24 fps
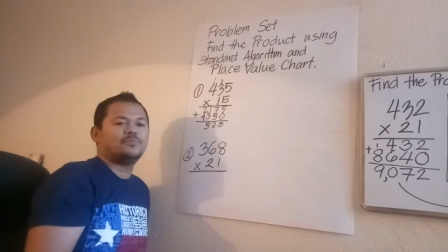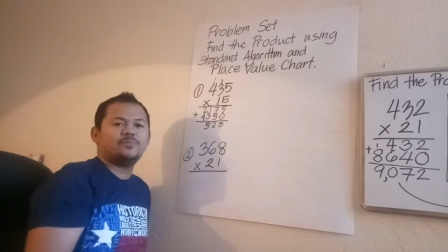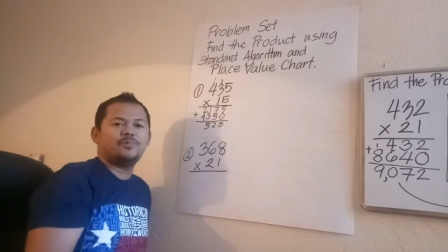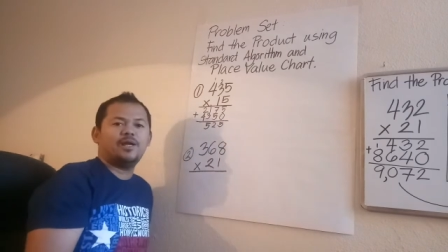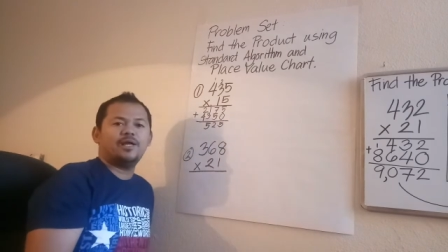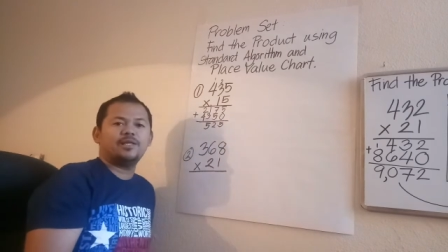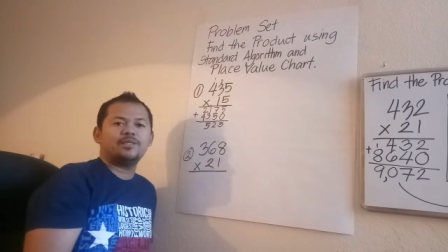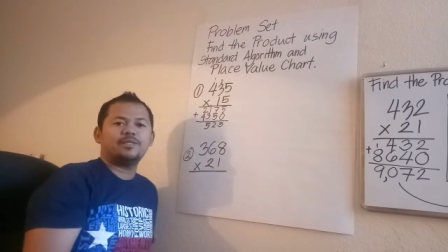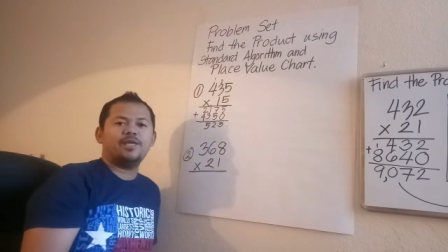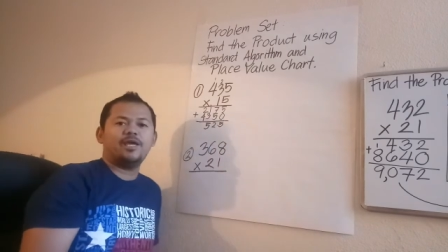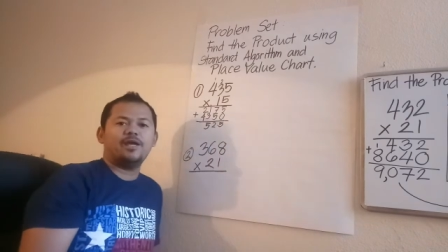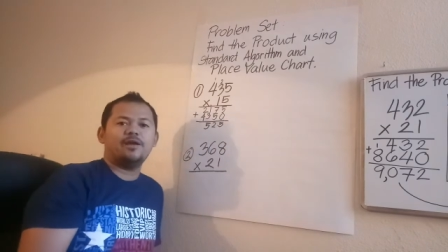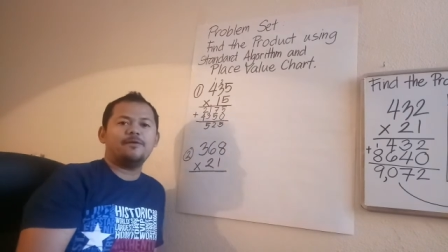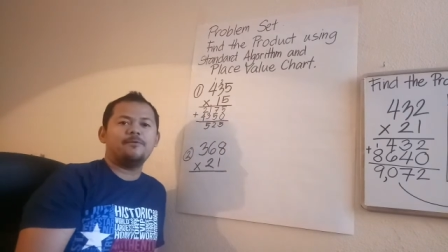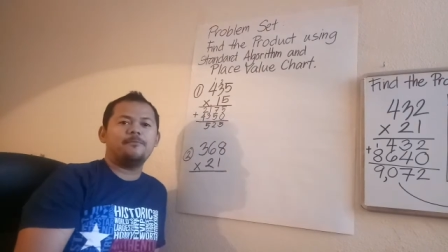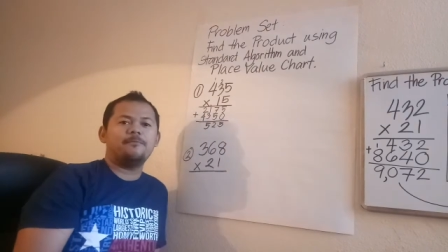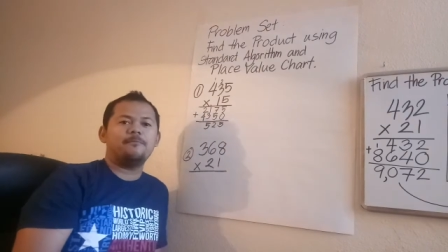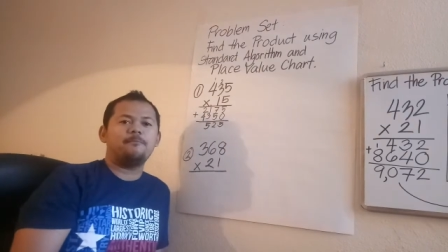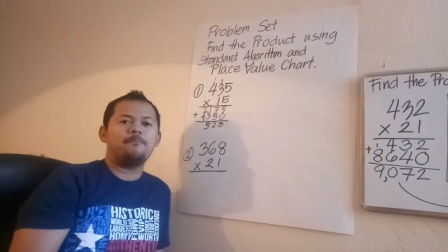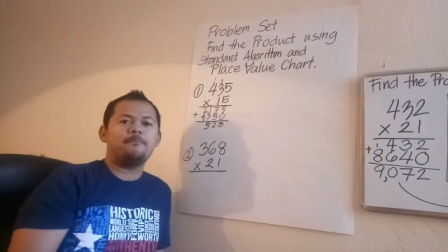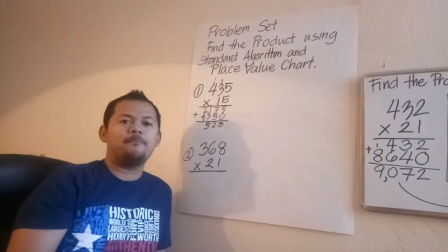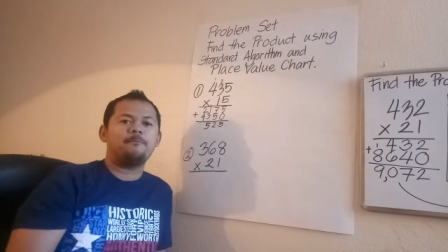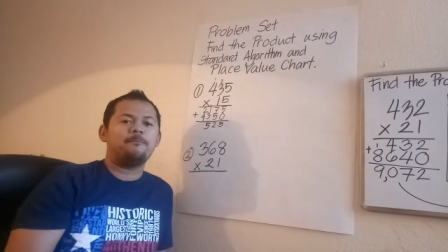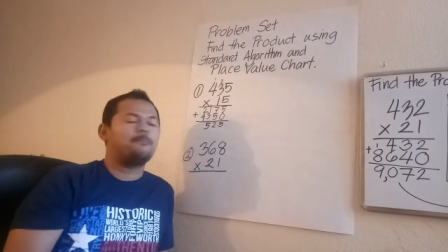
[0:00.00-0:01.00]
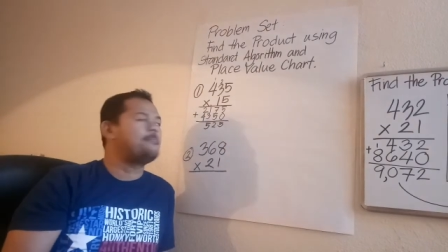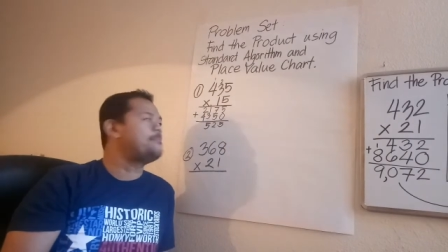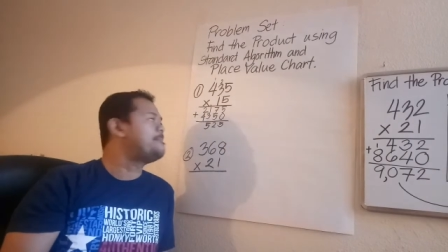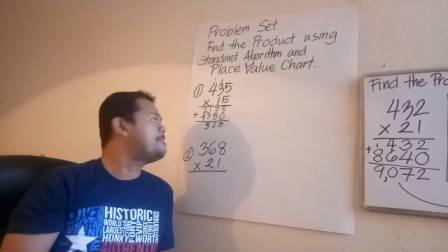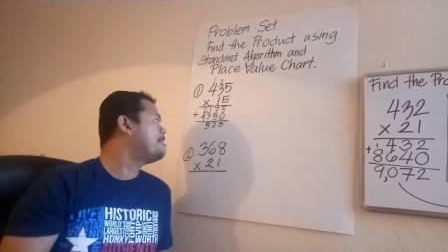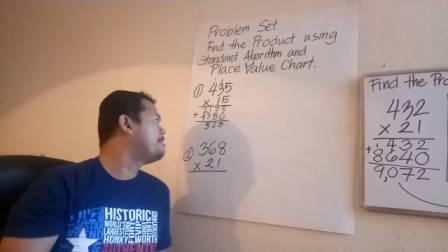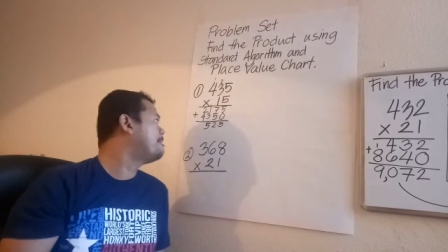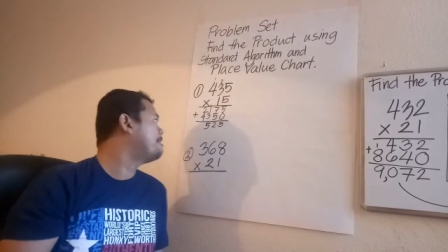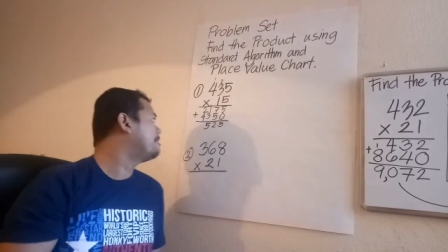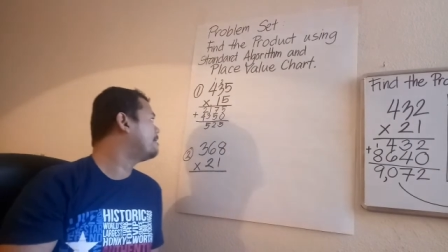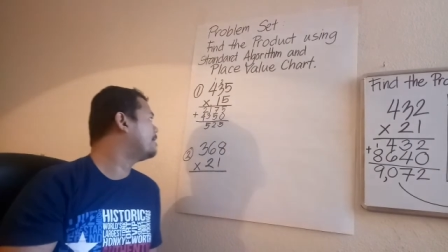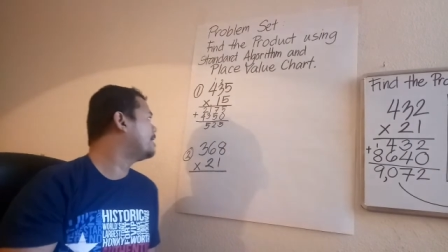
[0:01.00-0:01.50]
Right there.
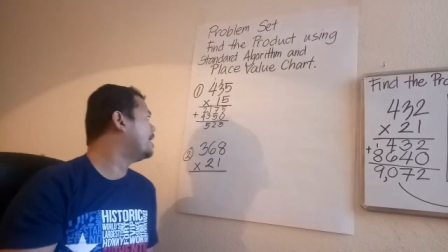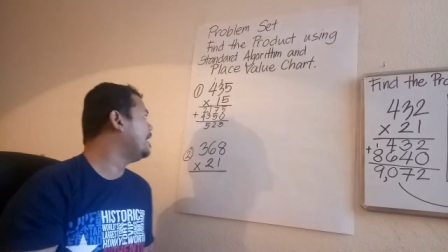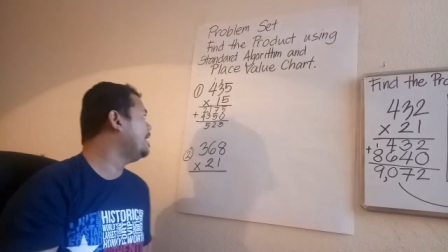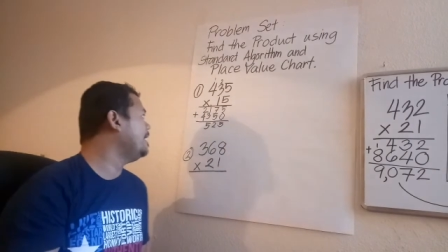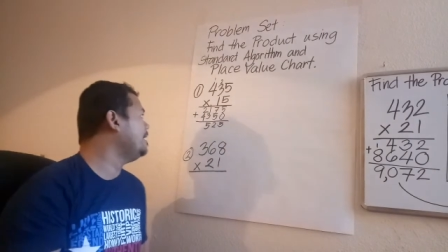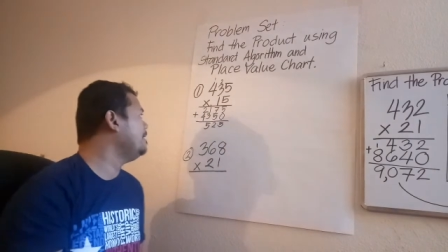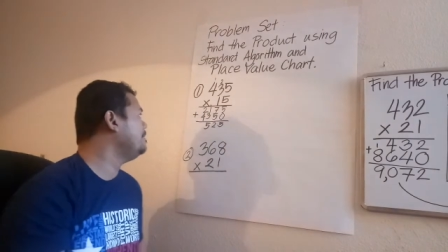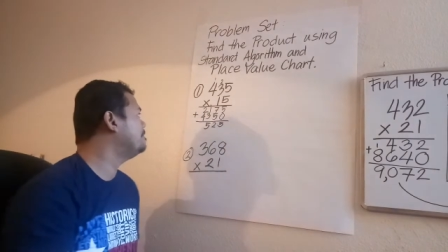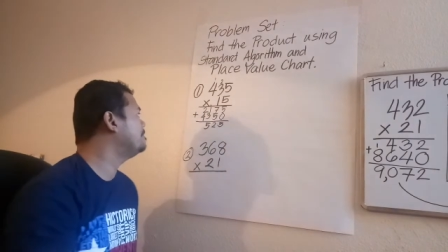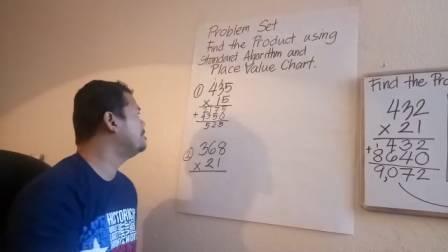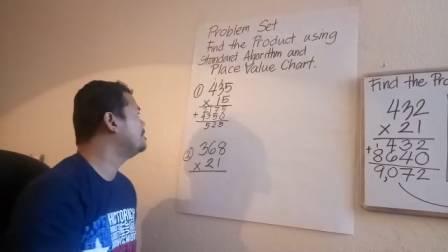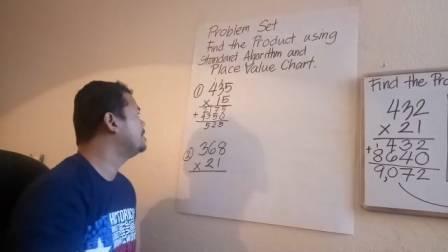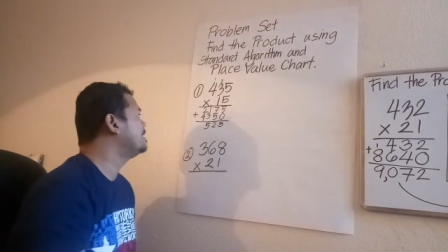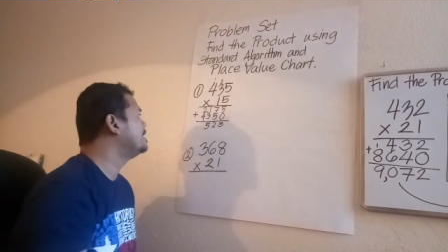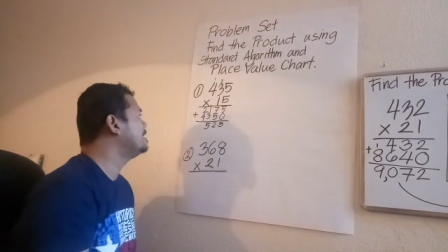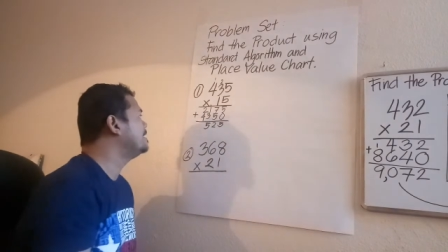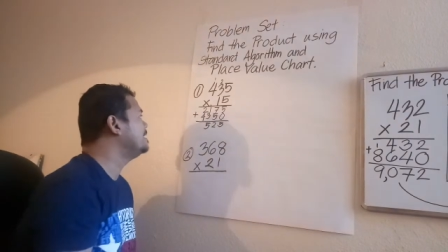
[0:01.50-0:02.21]
Okay?